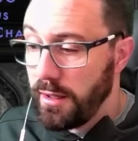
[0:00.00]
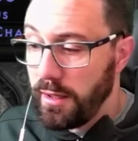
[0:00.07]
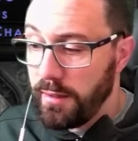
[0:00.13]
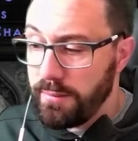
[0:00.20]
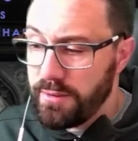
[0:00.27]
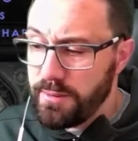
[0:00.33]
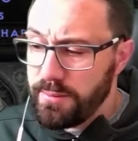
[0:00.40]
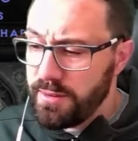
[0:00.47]

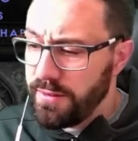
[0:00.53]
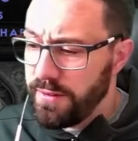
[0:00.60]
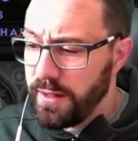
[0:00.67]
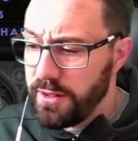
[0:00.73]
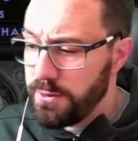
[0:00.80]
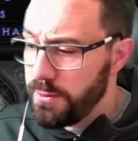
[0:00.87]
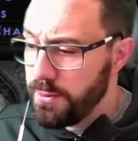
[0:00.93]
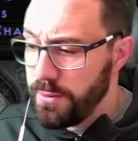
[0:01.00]
Some
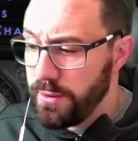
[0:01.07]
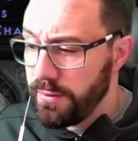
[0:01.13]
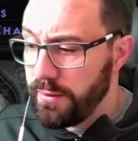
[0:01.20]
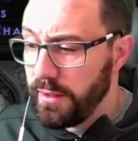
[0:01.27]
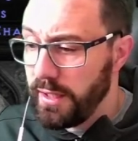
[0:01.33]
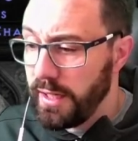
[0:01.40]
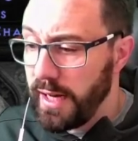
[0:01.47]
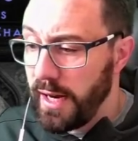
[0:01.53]
defense, which we don't
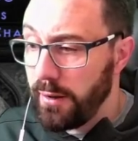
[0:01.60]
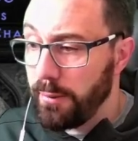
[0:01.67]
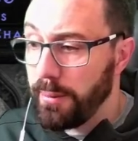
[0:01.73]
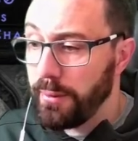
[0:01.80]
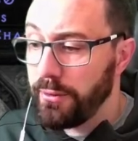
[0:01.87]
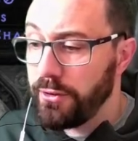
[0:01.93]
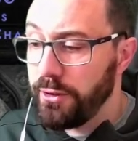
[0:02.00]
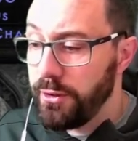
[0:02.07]
really care
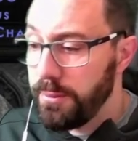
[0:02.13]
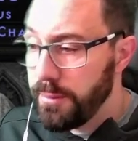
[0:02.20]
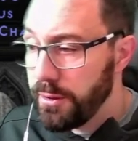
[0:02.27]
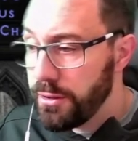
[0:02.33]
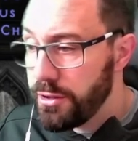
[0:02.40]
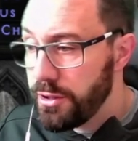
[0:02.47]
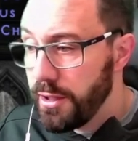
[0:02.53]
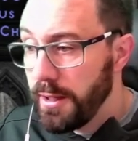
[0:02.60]
about too
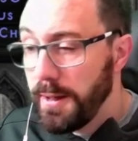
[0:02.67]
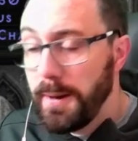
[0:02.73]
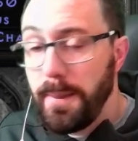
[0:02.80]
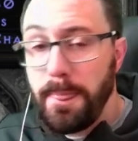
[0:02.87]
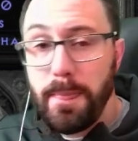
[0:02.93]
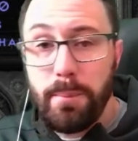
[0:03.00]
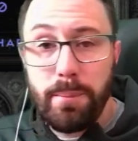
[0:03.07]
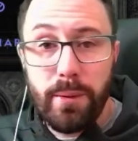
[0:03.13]
much,
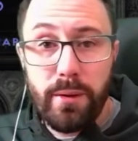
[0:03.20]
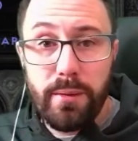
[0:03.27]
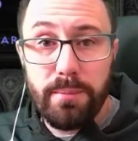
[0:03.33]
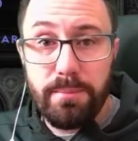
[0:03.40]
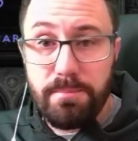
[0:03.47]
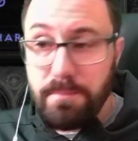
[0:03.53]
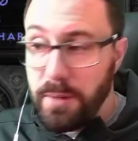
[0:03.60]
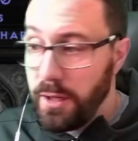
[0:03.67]
but
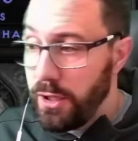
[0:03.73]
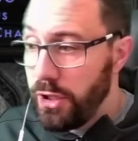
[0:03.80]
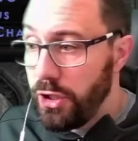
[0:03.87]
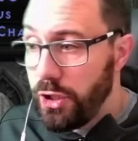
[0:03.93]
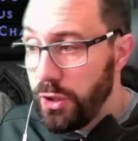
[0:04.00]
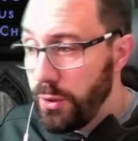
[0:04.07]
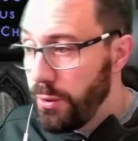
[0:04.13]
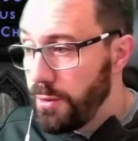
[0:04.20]
a
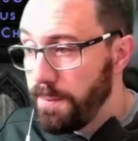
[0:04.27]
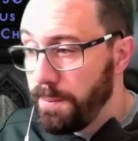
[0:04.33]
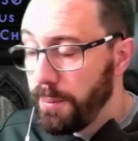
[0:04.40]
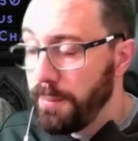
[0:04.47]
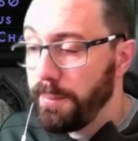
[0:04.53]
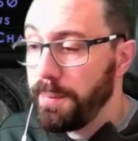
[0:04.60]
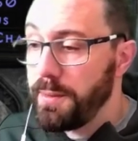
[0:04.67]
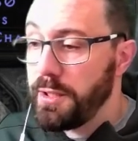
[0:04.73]
huge
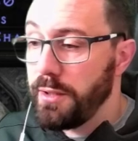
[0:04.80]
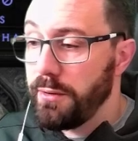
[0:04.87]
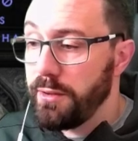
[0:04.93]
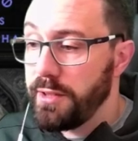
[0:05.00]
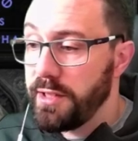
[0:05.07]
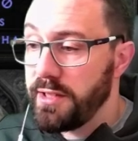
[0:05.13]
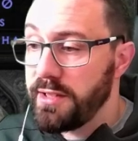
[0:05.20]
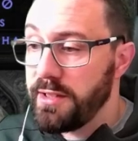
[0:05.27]
bump to your
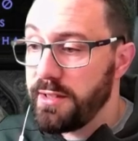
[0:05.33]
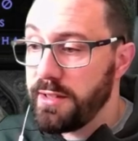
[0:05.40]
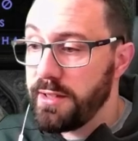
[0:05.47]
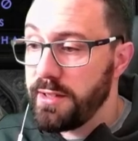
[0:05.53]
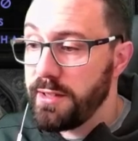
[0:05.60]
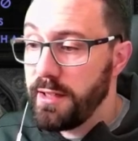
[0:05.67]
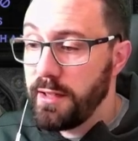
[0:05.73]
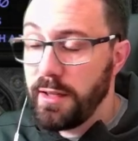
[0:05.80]

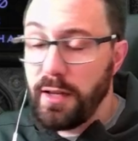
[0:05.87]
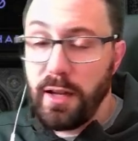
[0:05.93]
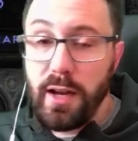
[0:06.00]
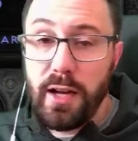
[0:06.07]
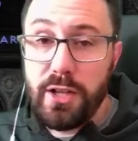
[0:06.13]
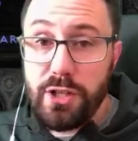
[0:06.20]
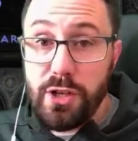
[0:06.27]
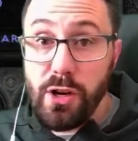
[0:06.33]
resistances,
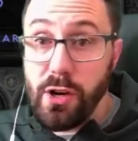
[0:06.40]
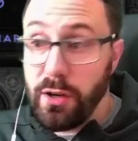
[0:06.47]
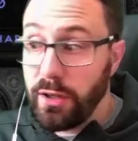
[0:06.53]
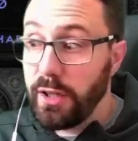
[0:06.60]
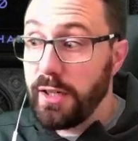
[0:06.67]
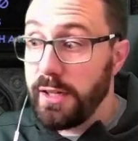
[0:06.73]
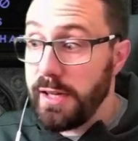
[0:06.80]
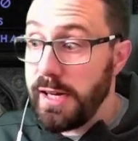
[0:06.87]
and you are
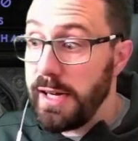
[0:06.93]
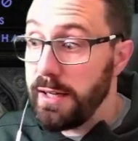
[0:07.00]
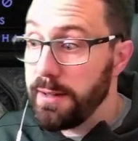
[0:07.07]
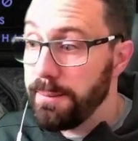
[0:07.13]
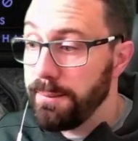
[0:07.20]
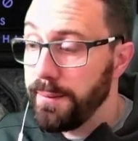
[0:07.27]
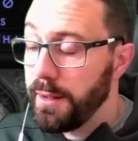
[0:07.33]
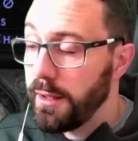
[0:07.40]
going to need
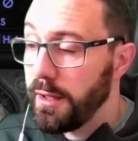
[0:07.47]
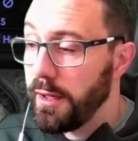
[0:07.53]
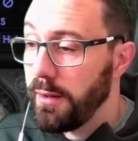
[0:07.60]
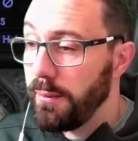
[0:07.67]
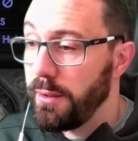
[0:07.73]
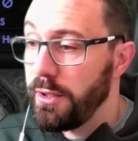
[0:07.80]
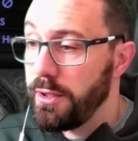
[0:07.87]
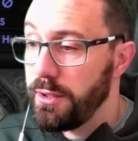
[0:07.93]
them
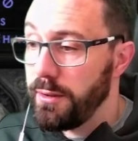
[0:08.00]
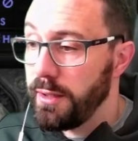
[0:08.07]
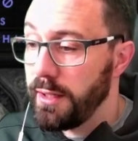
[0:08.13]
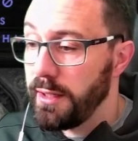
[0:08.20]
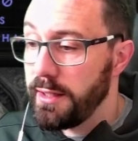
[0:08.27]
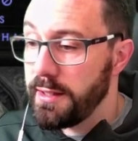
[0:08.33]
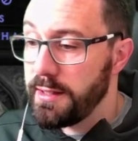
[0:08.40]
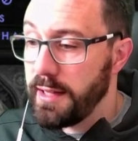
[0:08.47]
when you do get
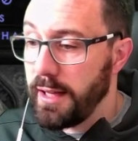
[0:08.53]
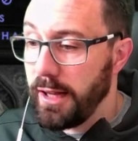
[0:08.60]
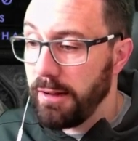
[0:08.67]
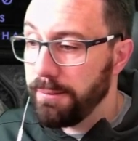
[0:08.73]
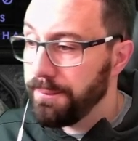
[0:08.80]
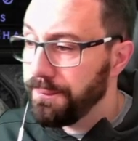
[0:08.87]
into Hell.